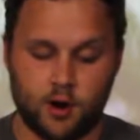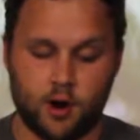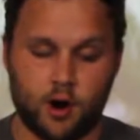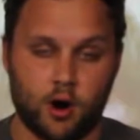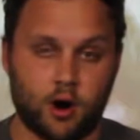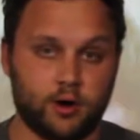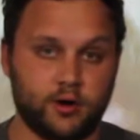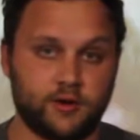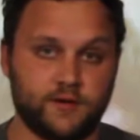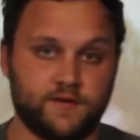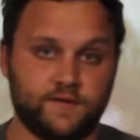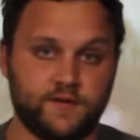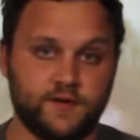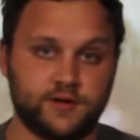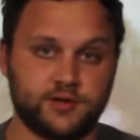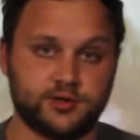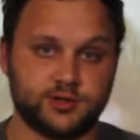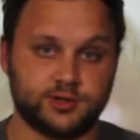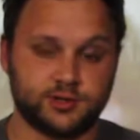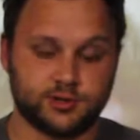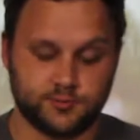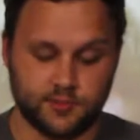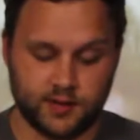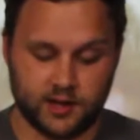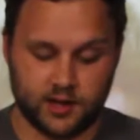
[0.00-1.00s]
Artie's
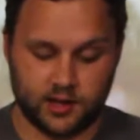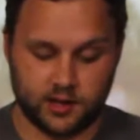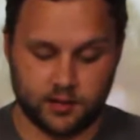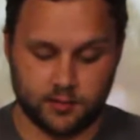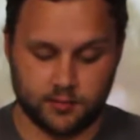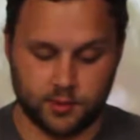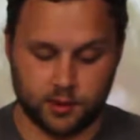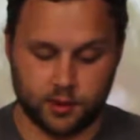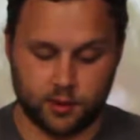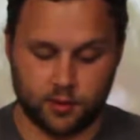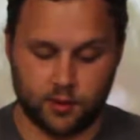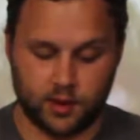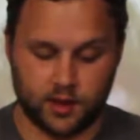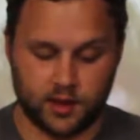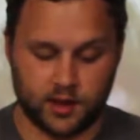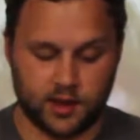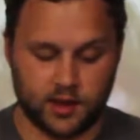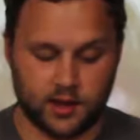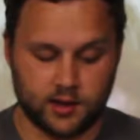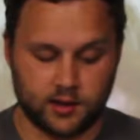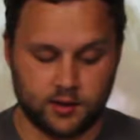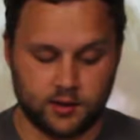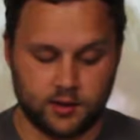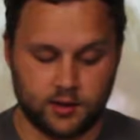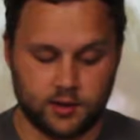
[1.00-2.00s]
features make him a great
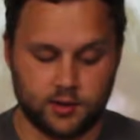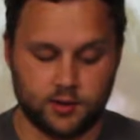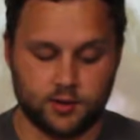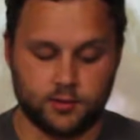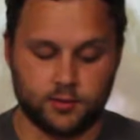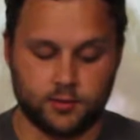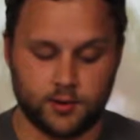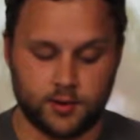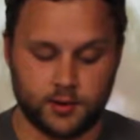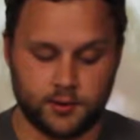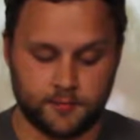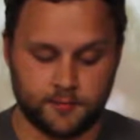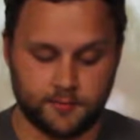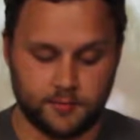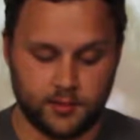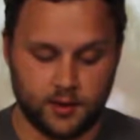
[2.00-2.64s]
candidate to win.